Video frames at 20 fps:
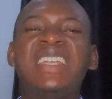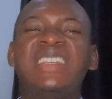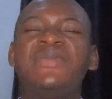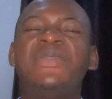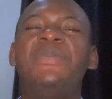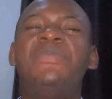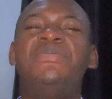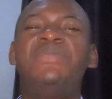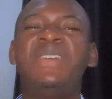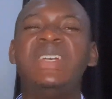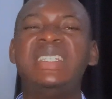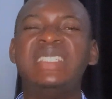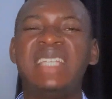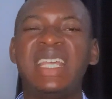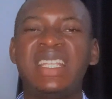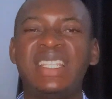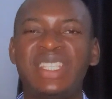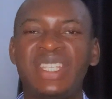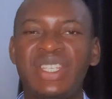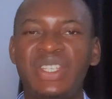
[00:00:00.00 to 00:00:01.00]
is
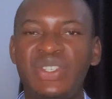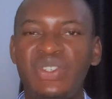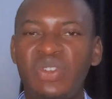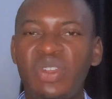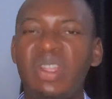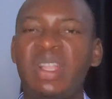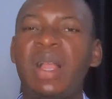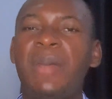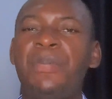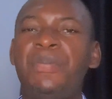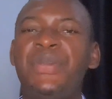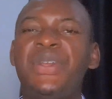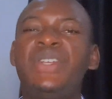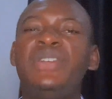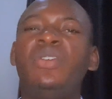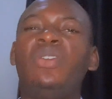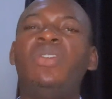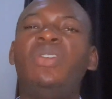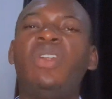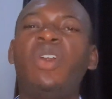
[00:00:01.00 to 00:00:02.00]
representing you, it can be
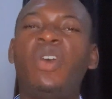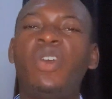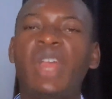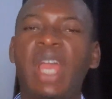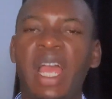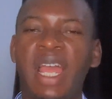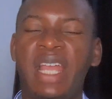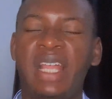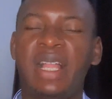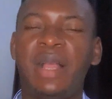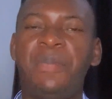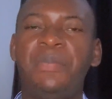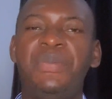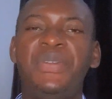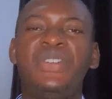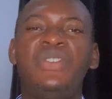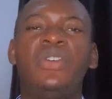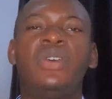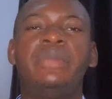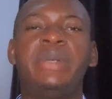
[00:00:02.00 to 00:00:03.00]
your lawyer, it can
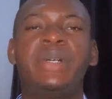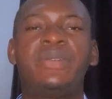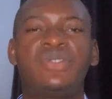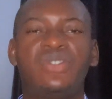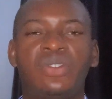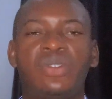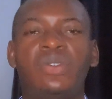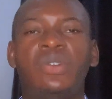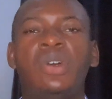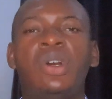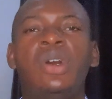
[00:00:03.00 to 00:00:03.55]
be your realtor,